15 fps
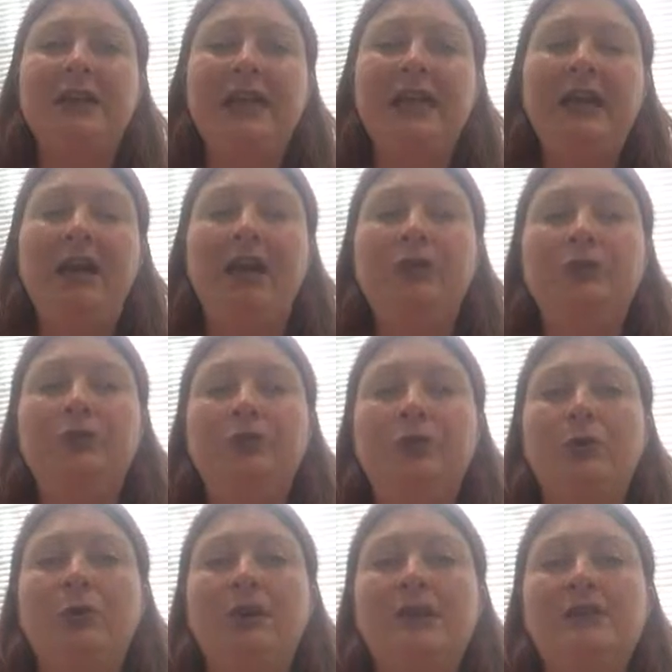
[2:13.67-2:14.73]
me, I will
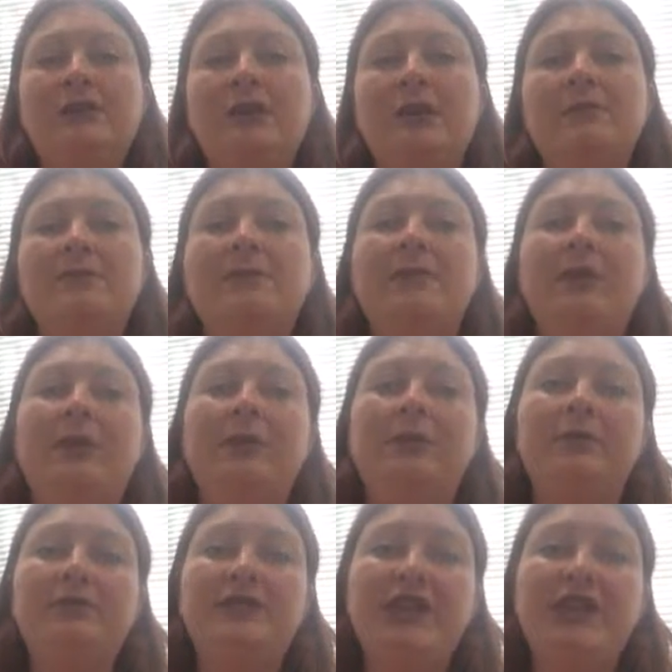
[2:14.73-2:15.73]
talk in terms of the number of